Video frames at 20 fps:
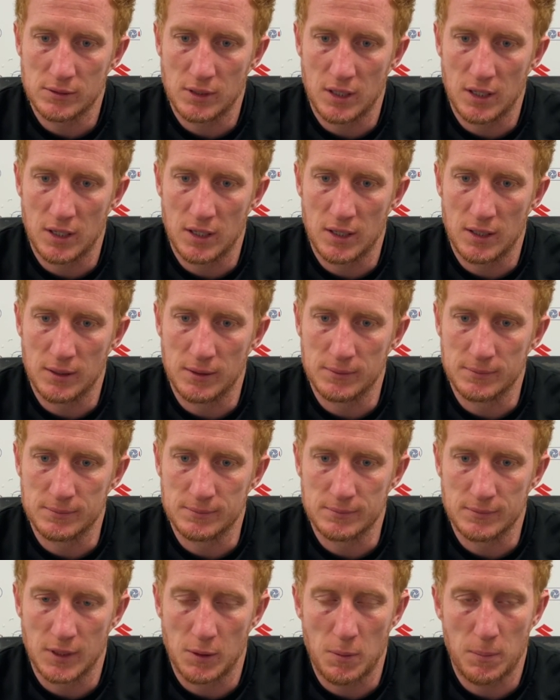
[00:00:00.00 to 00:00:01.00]

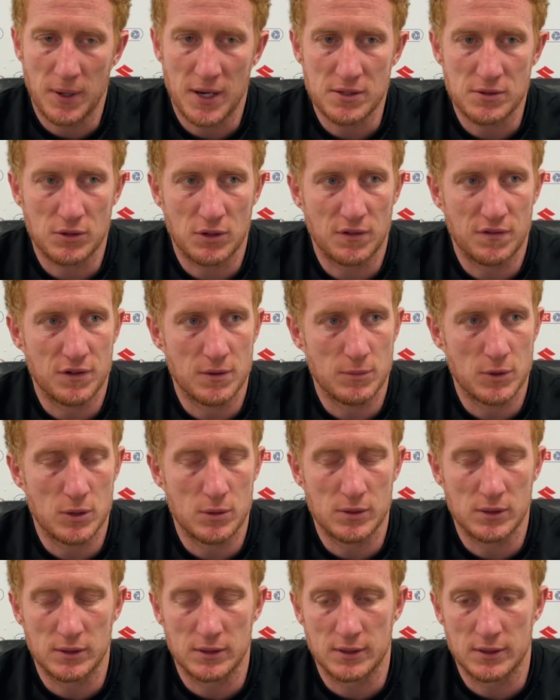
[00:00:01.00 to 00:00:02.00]
We played some good
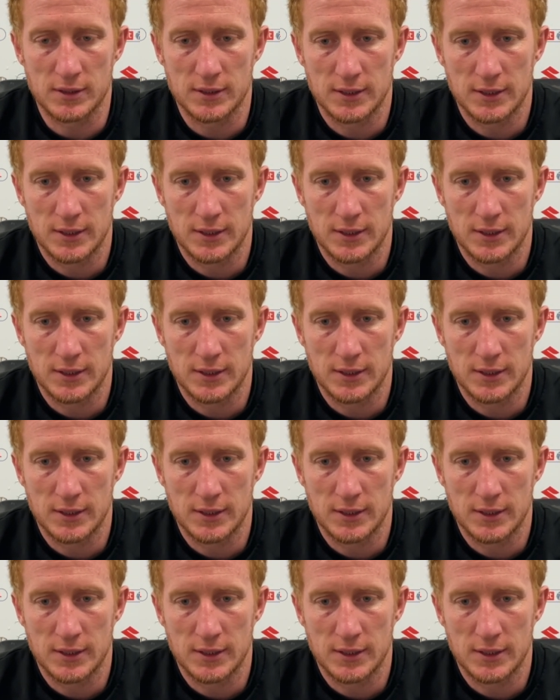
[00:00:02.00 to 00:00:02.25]
football, and